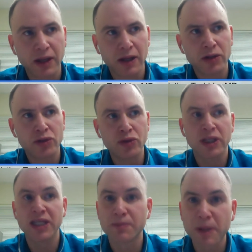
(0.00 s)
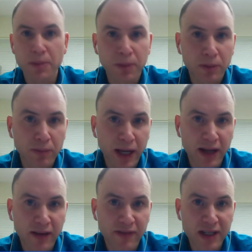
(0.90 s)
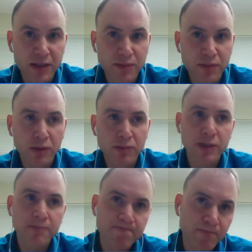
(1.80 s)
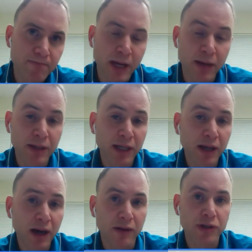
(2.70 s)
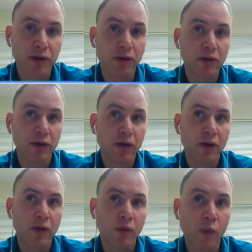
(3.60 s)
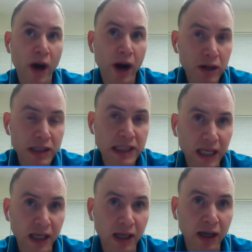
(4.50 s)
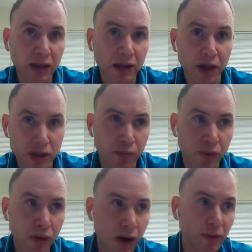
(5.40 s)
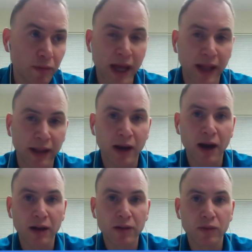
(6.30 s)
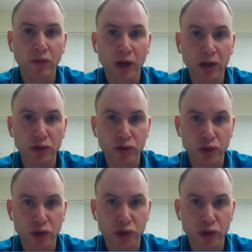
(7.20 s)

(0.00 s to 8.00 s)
Do these people manifest problems? Maybe not. So where does leaky gut cause a problem and not? We're not too sure yet.